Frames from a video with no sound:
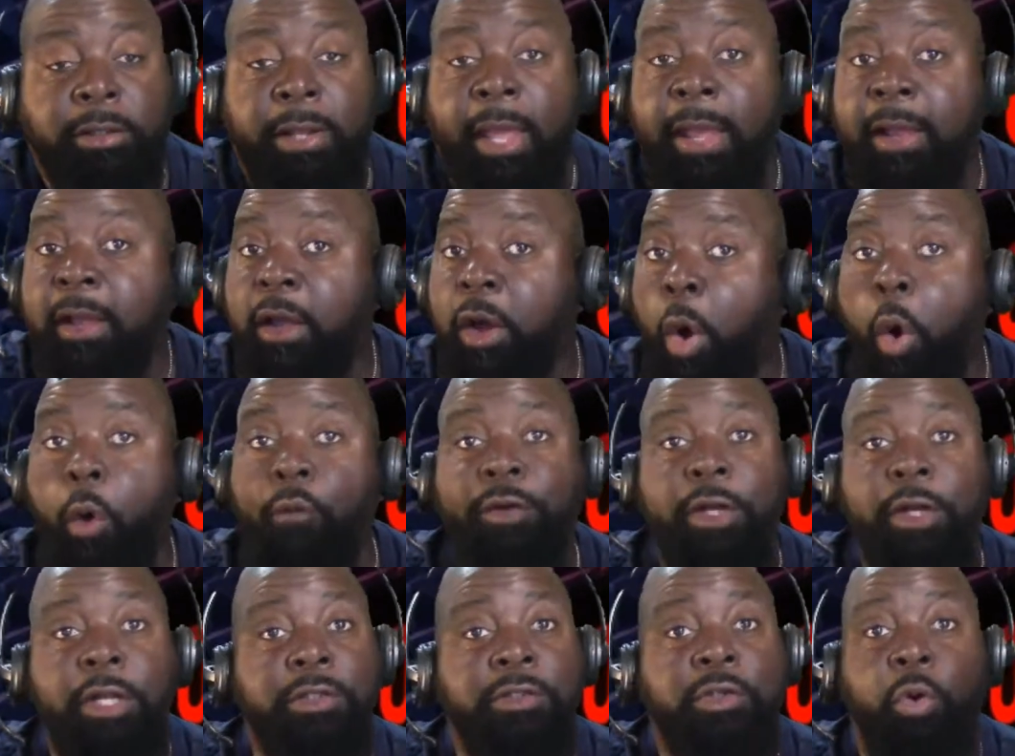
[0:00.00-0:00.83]
that
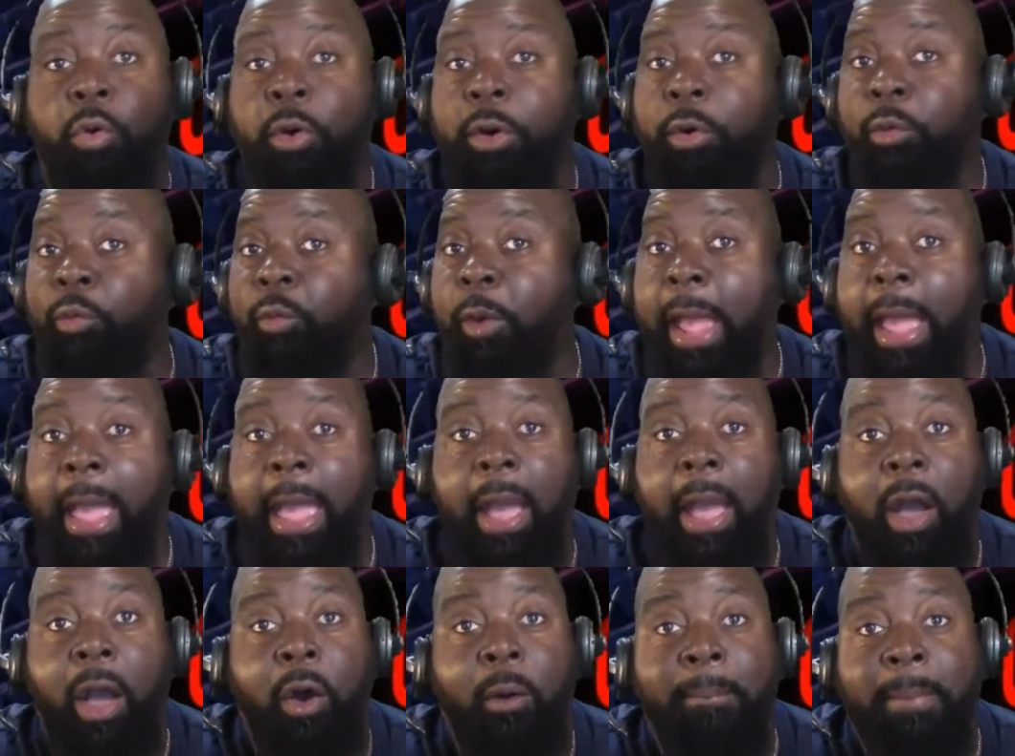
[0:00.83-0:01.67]
COVID is going
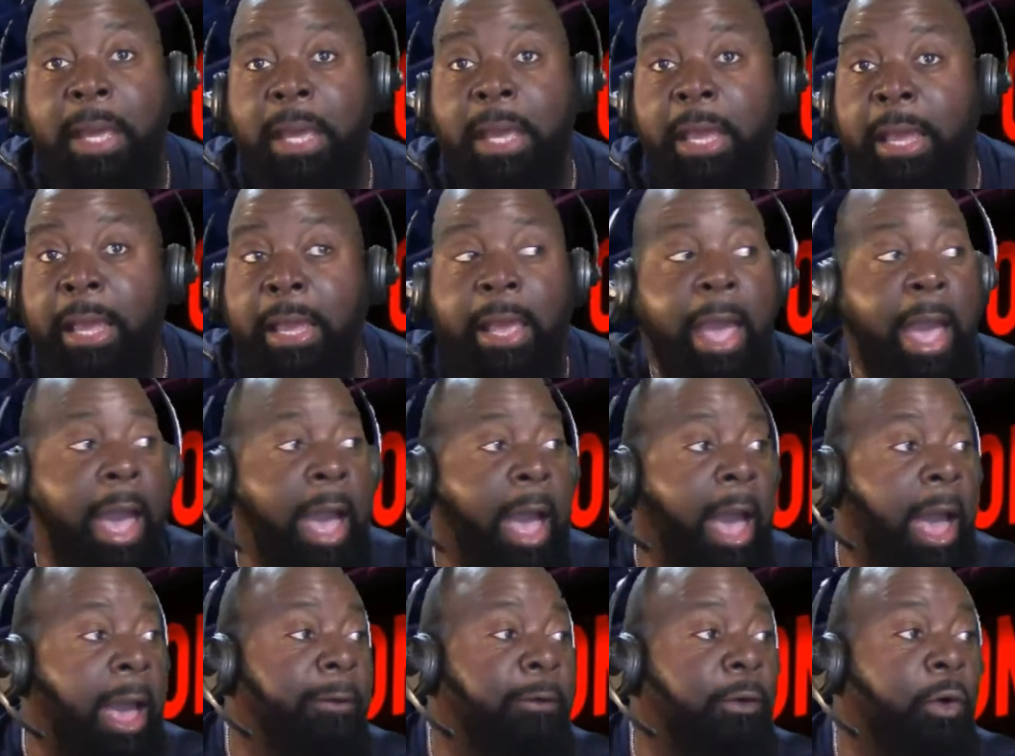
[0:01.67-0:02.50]
around, man.
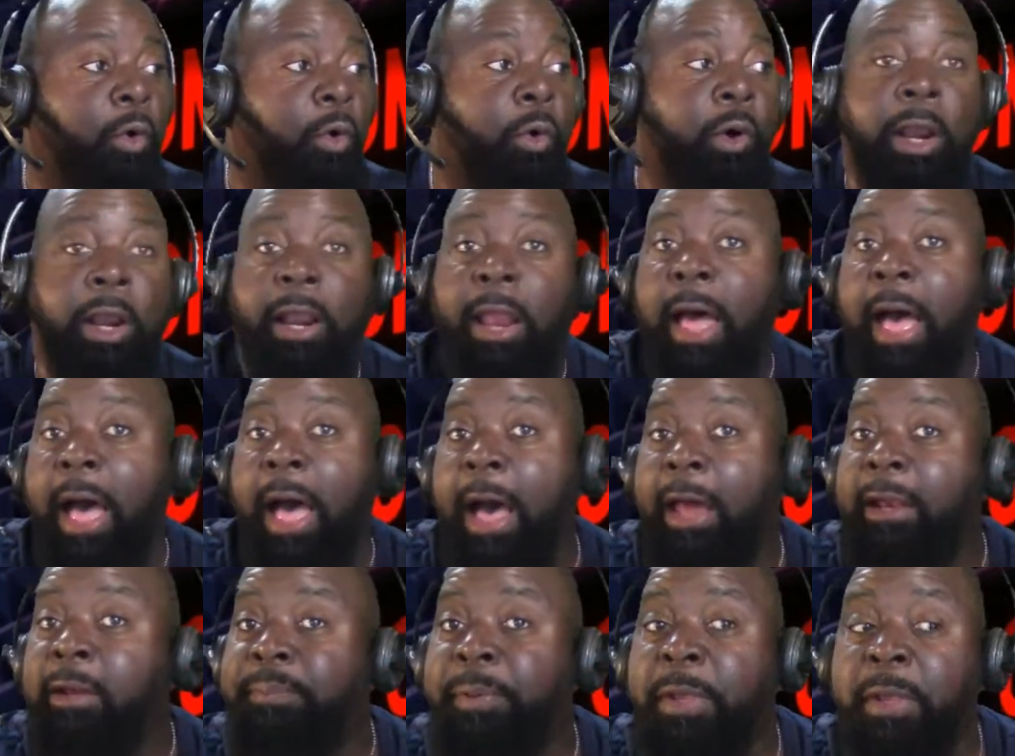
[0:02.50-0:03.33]
I know a
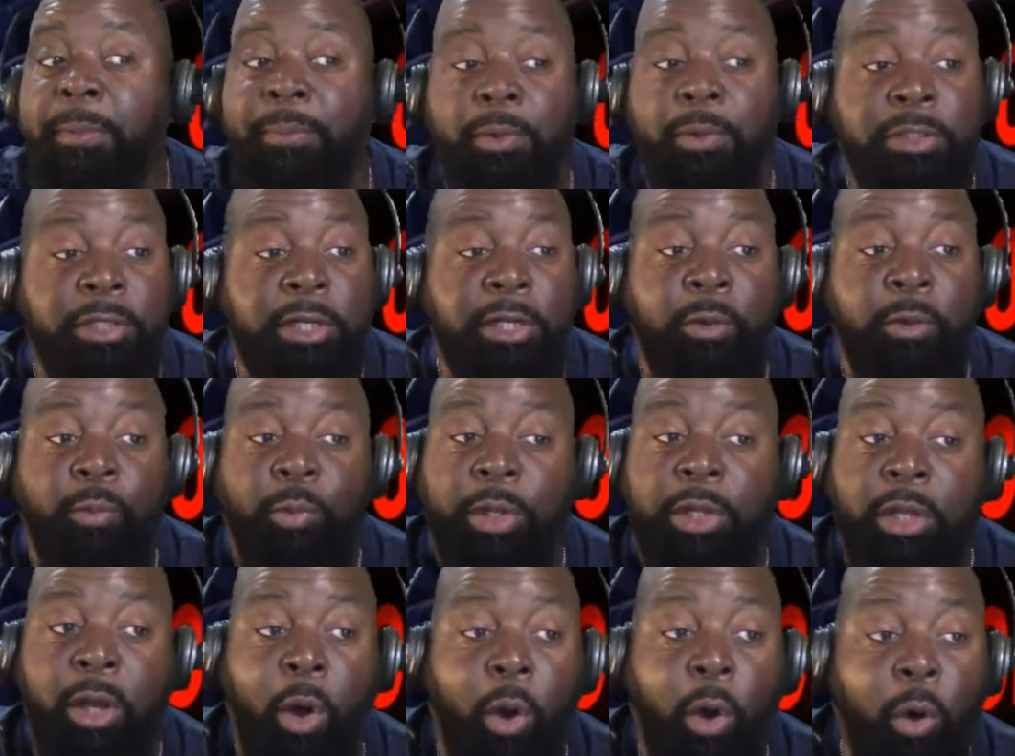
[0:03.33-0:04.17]
lot of people dealing
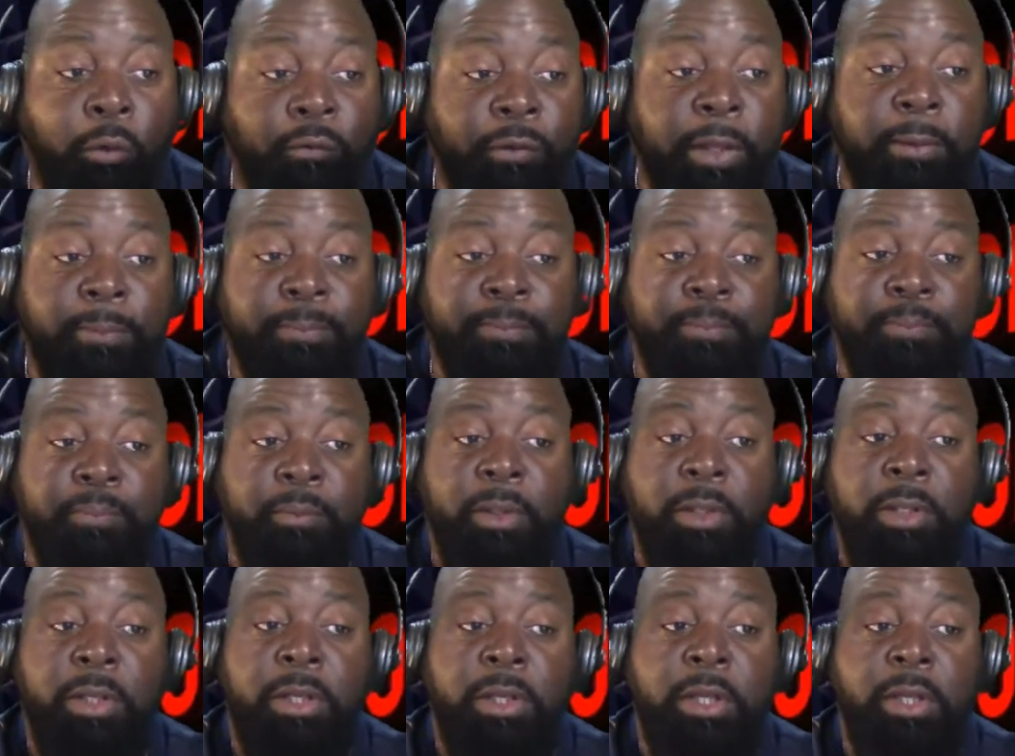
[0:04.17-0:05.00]
with COVID.
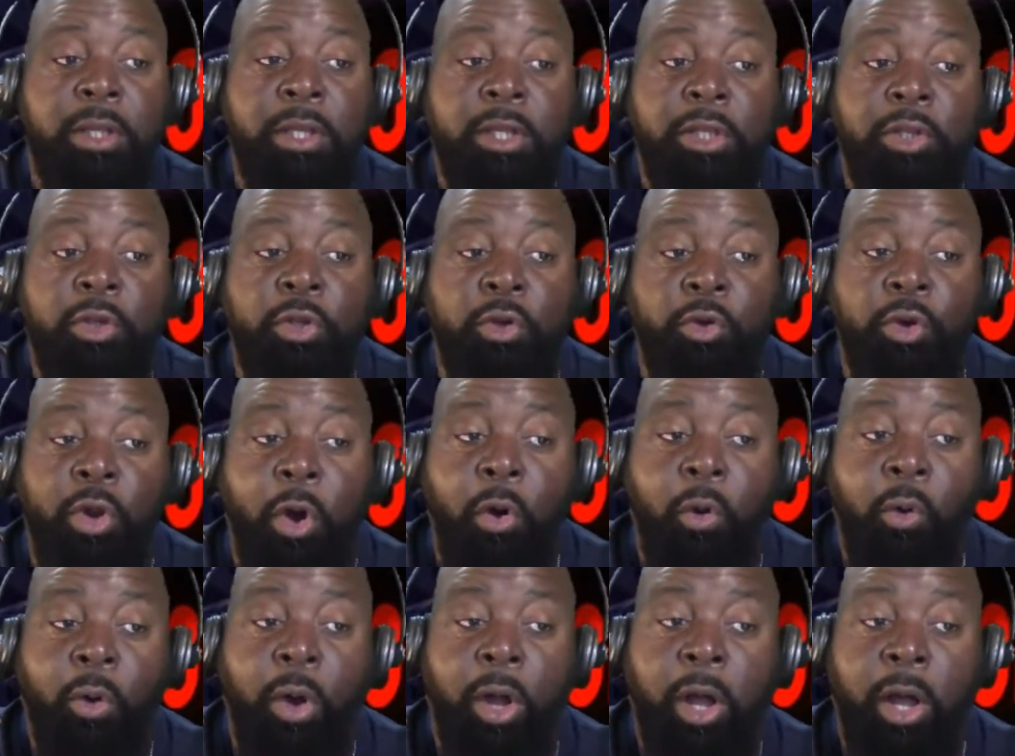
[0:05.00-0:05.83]
You
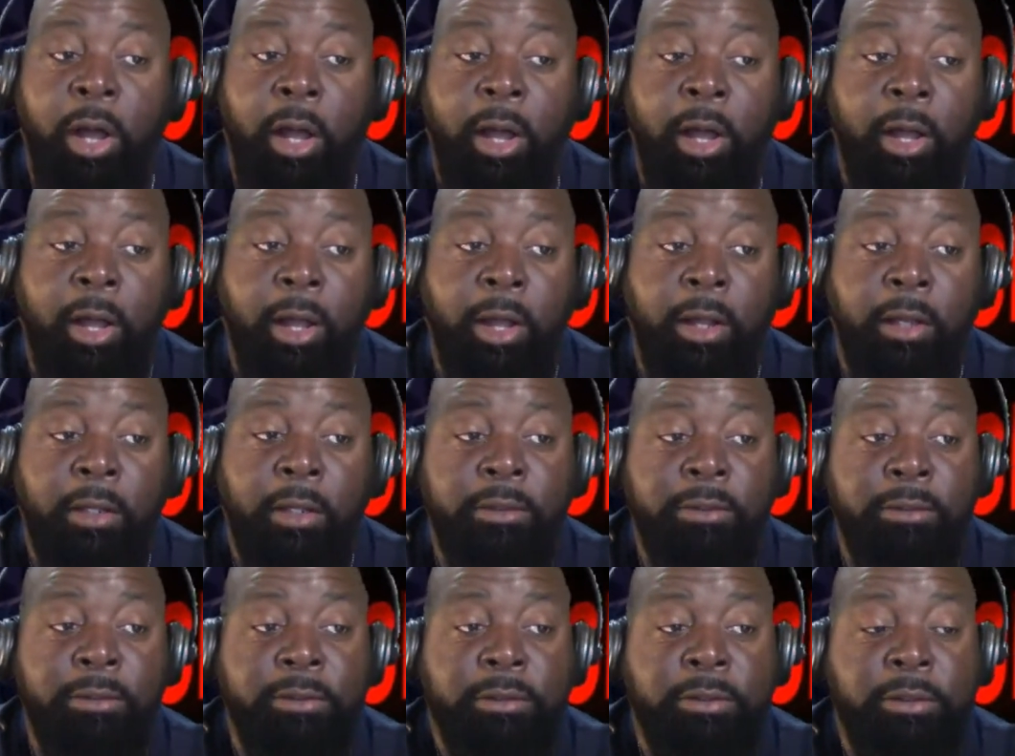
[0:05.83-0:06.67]

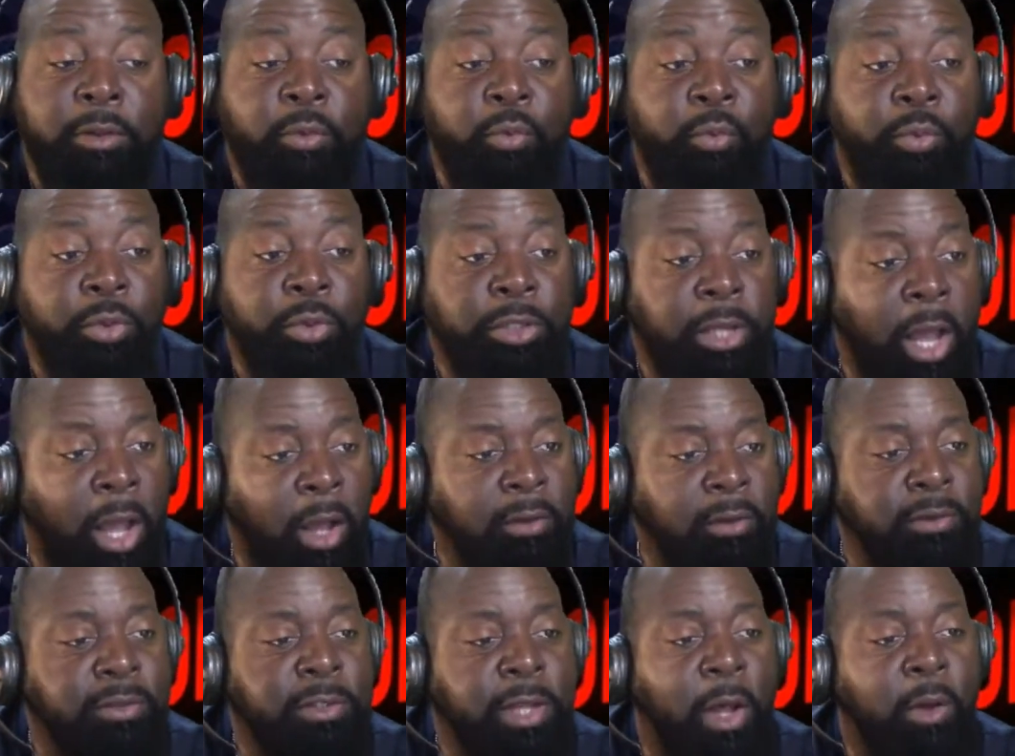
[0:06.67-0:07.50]
know,
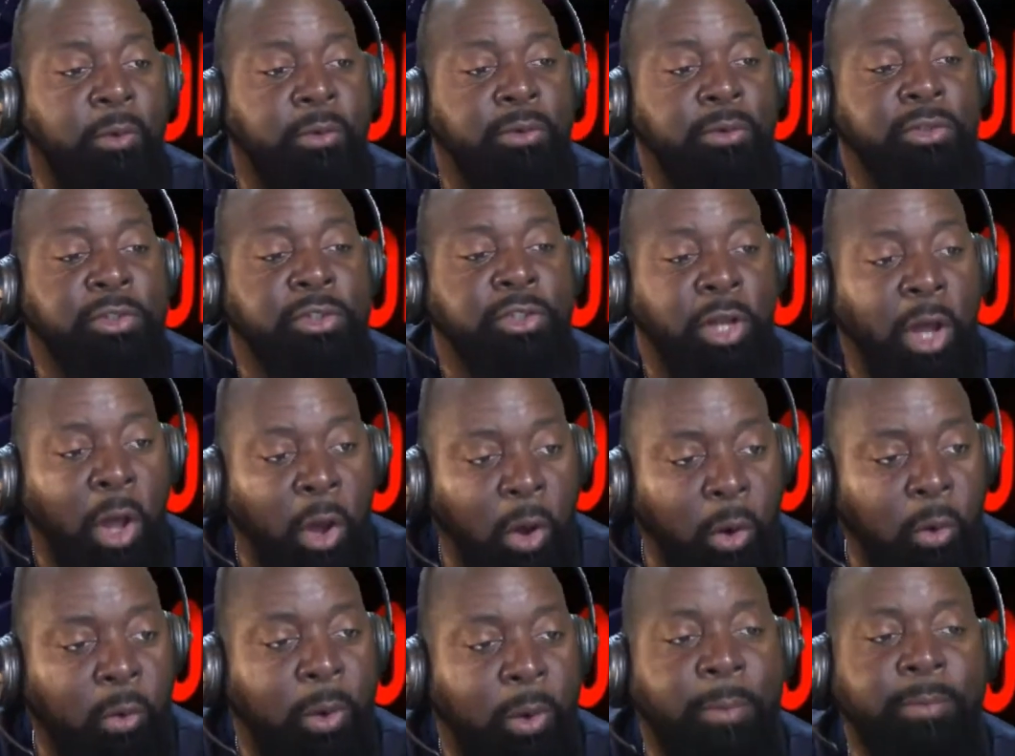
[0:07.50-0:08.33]
y'all saw
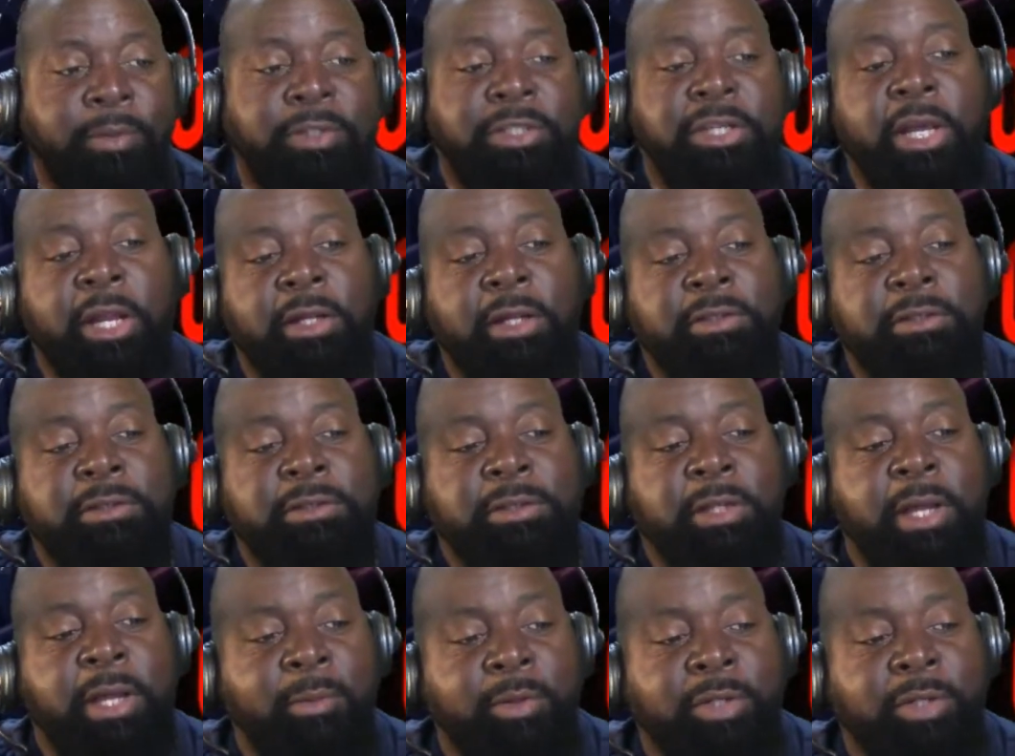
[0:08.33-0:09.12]
snow. I'm jealous,